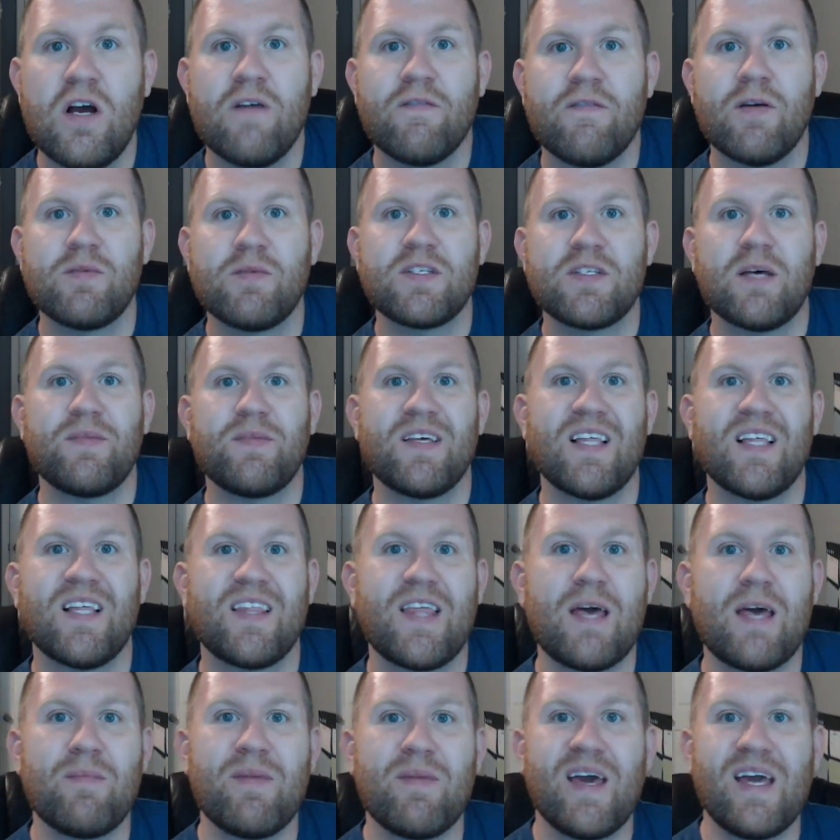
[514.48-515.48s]
from something that
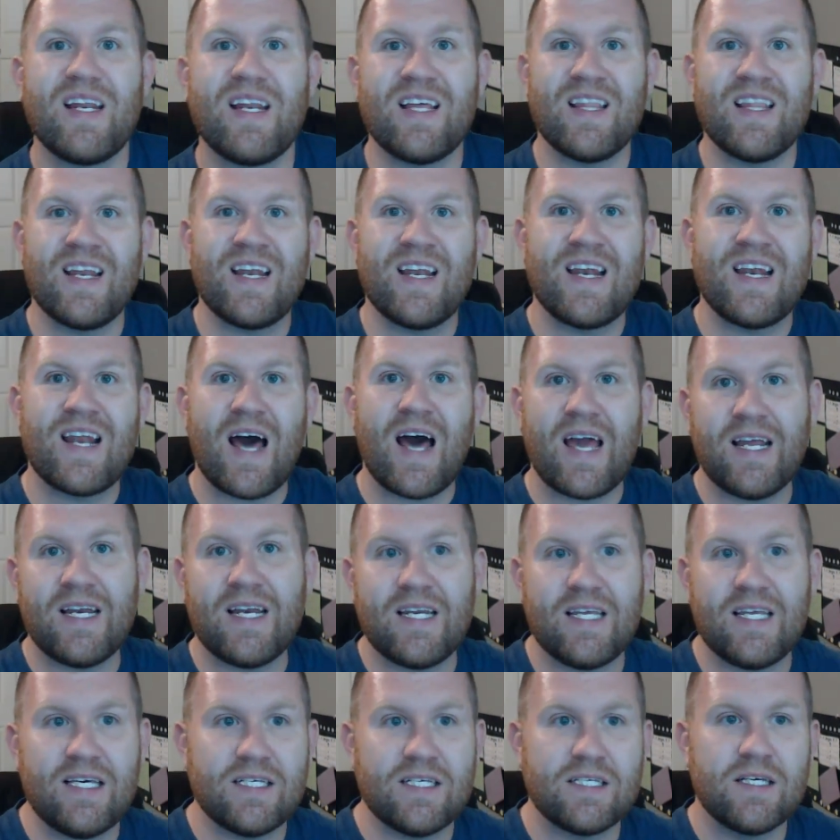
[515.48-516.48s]
they made in the
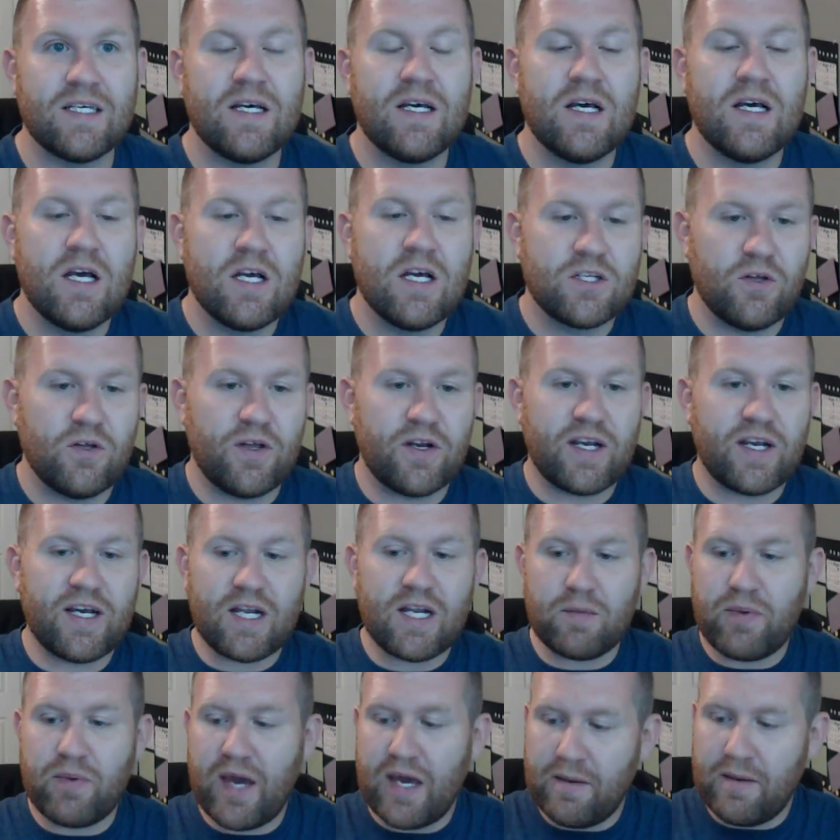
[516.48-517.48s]
90s. So they're
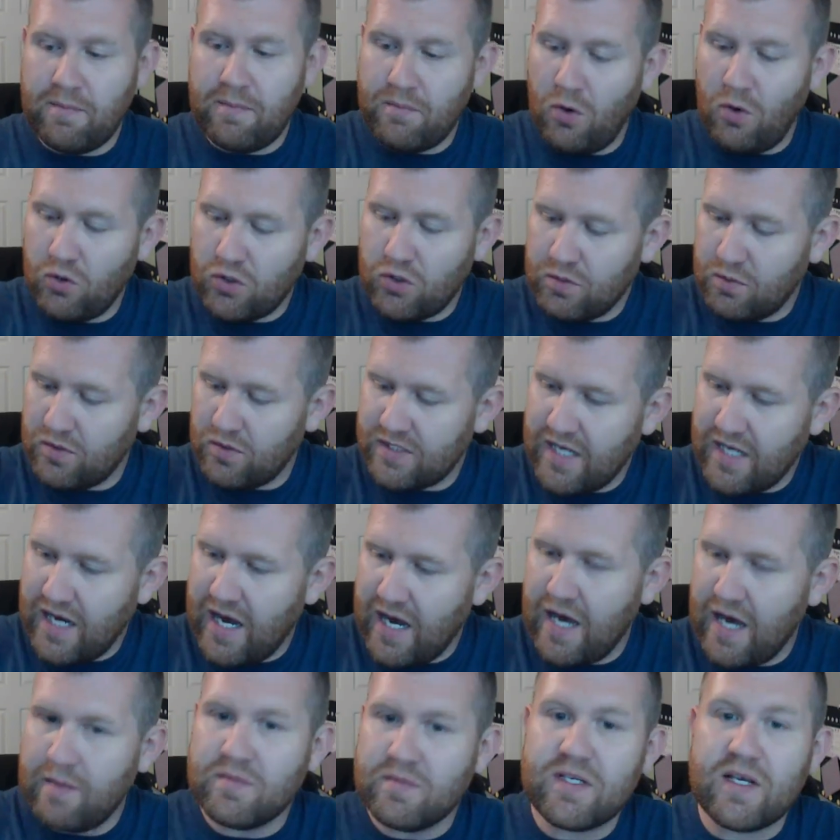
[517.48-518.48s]
getting paid multiple
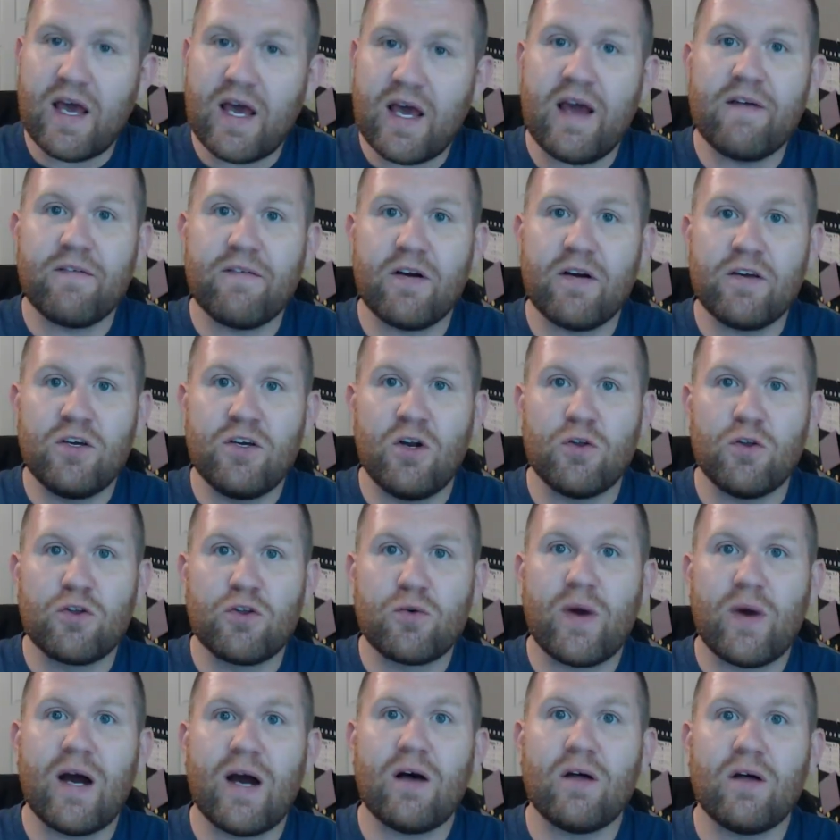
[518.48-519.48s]
times
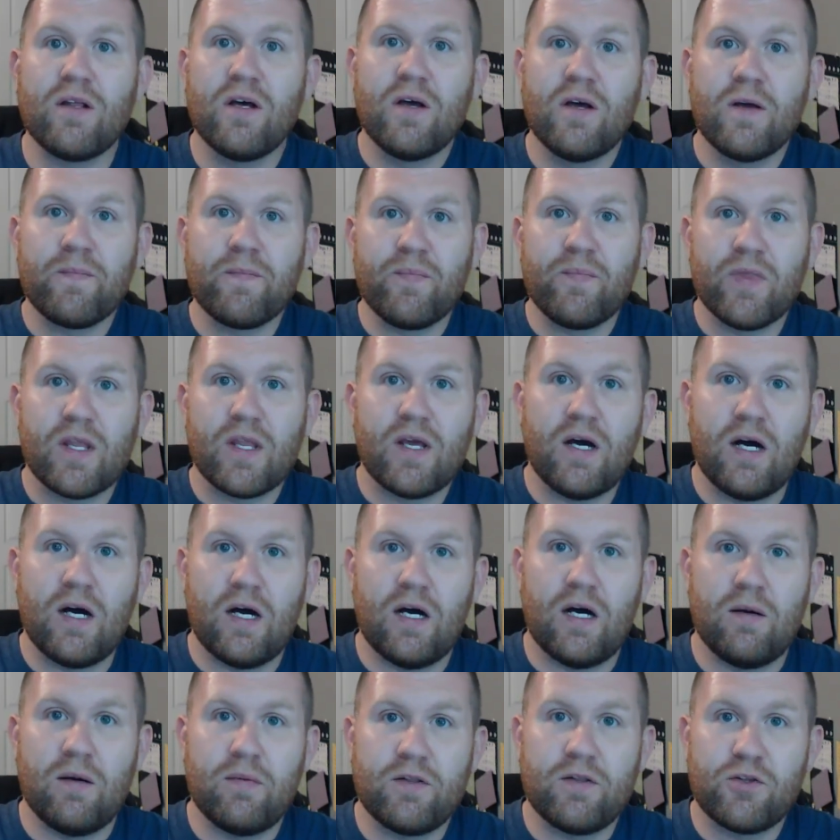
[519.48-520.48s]

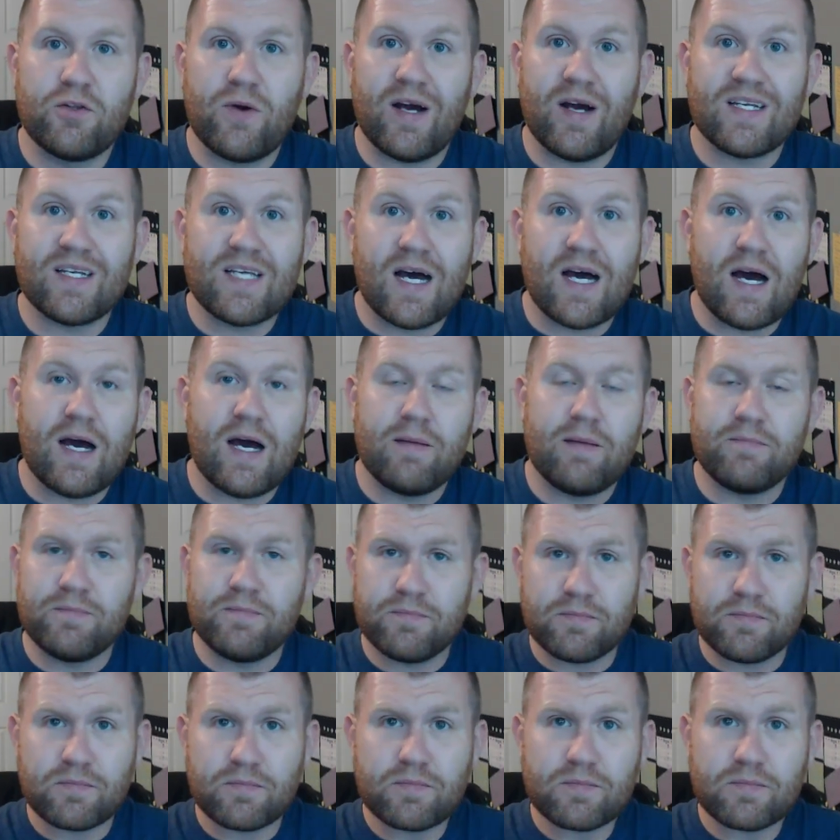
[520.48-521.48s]
throughout time
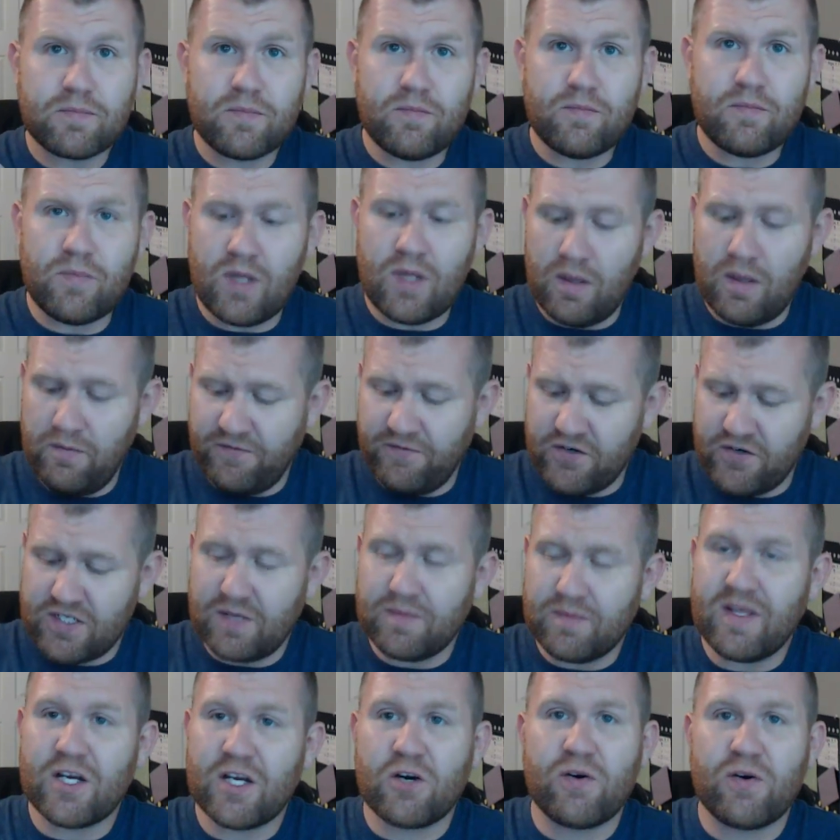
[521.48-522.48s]
for
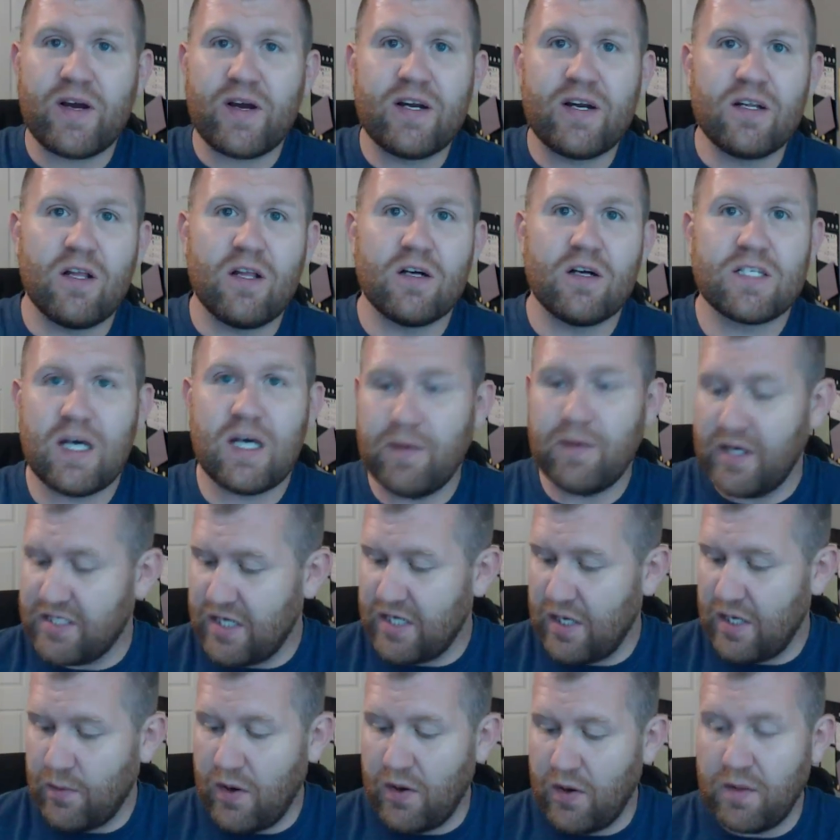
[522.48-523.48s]
something they created a long time ago.
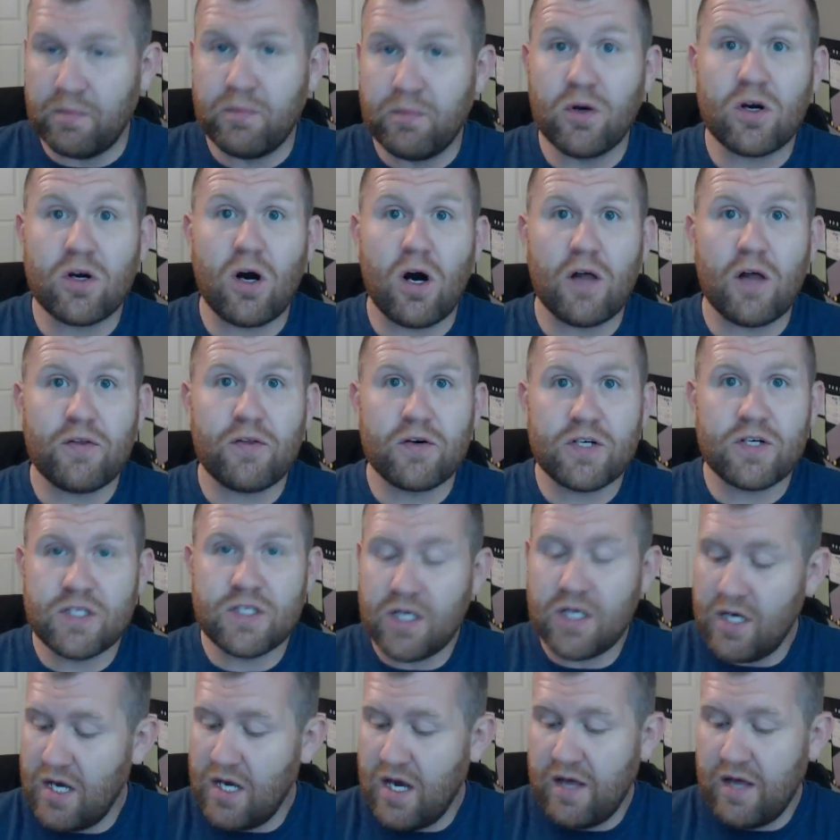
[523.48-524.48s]
Same way with book authors.
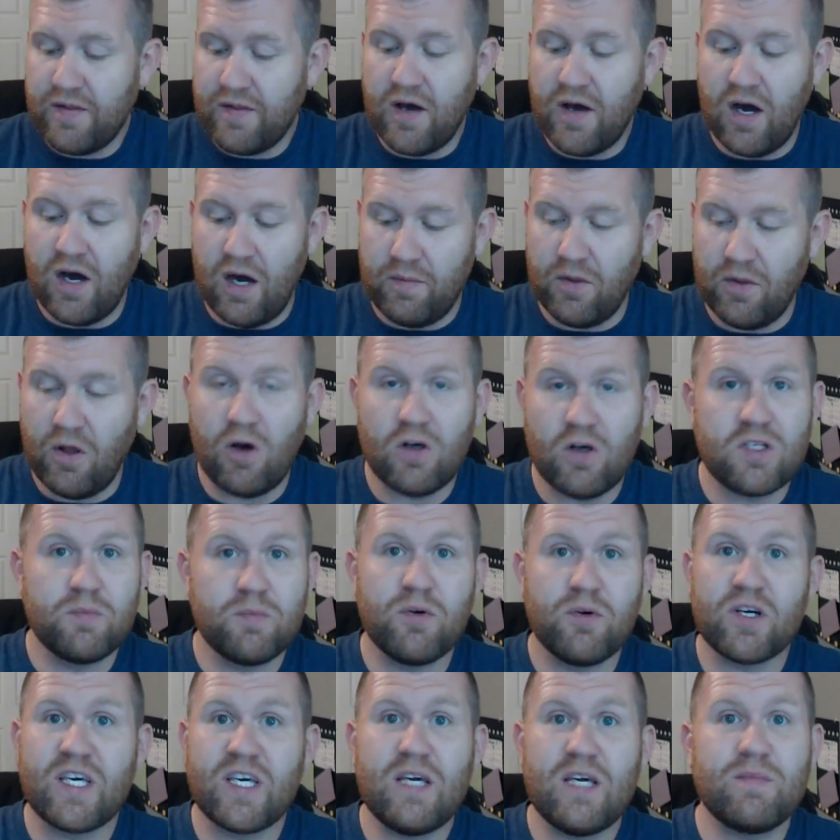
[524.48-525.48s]
Long as the
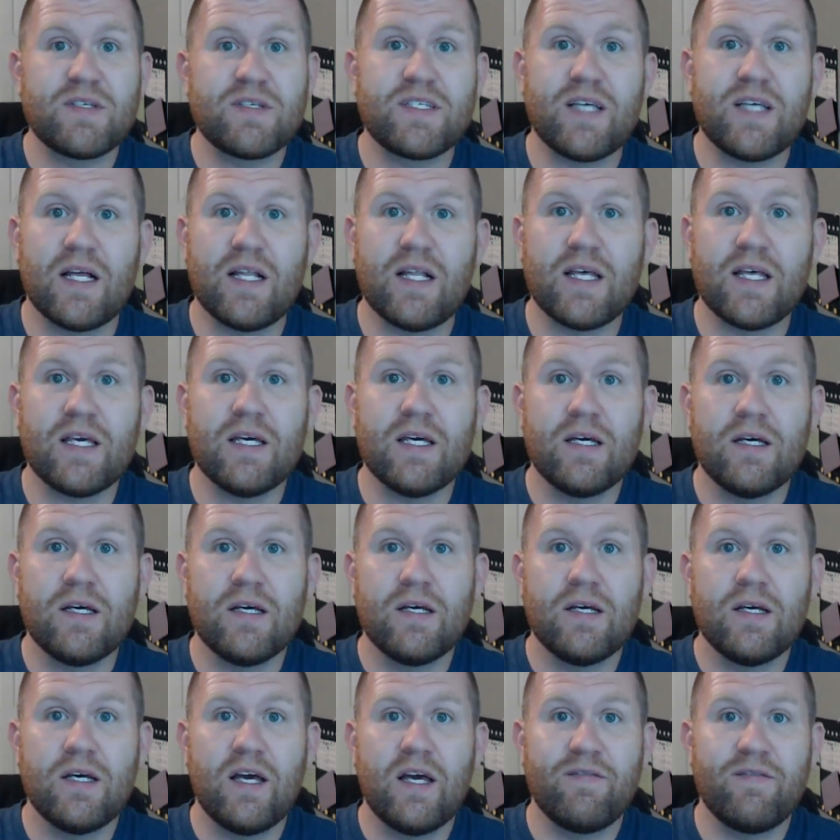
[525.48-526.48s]
book keeps selling,
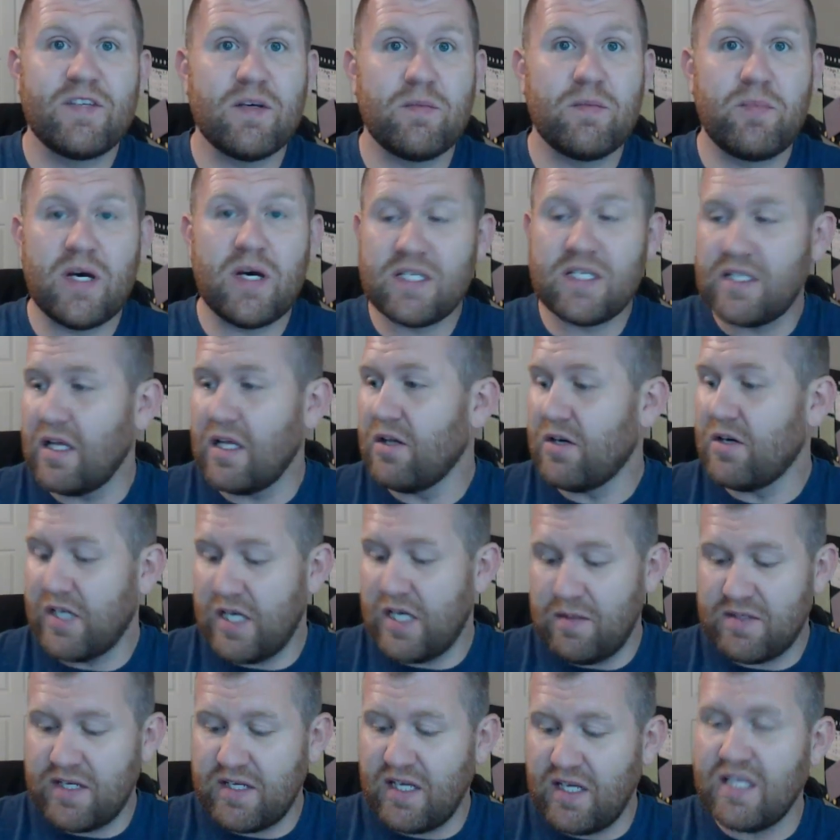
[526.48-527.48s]
if it's a bestseller and it
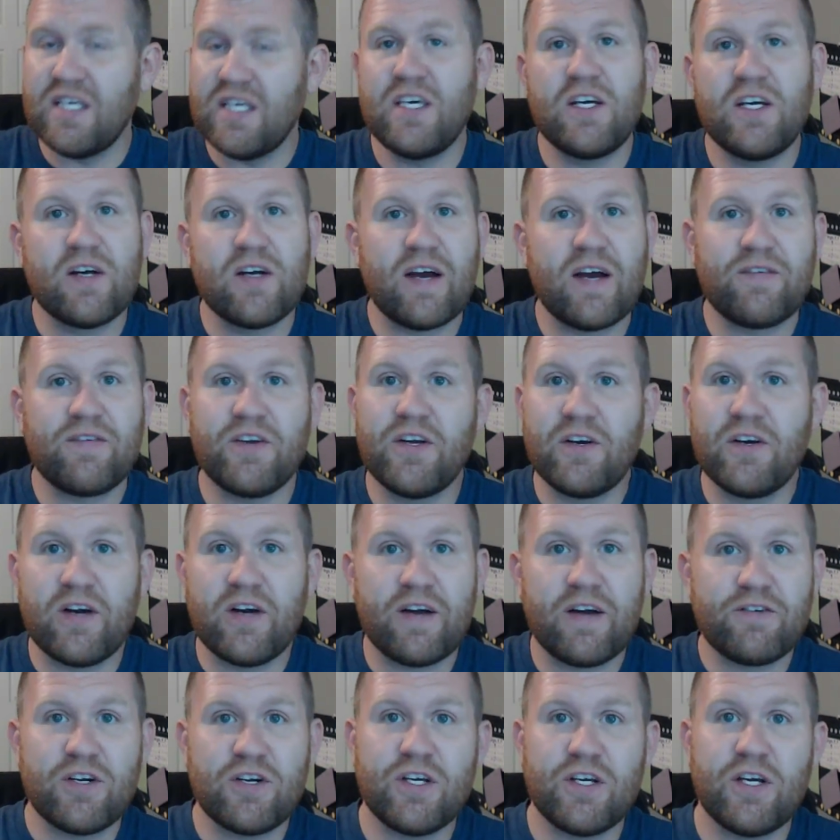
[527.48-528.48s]
keeps selling year after year
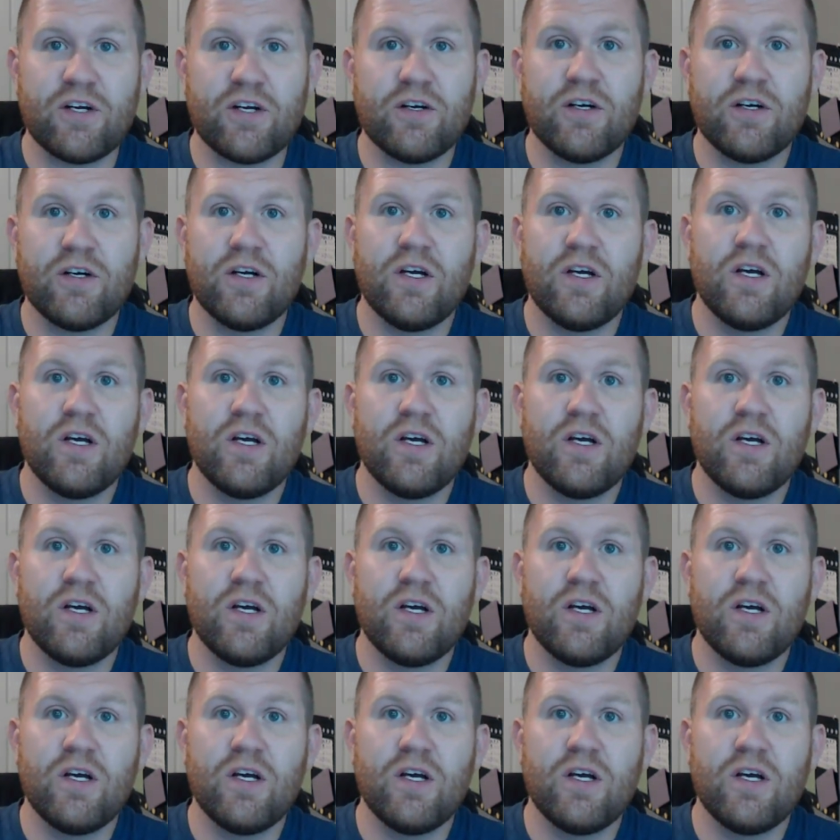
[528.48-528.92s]
after year,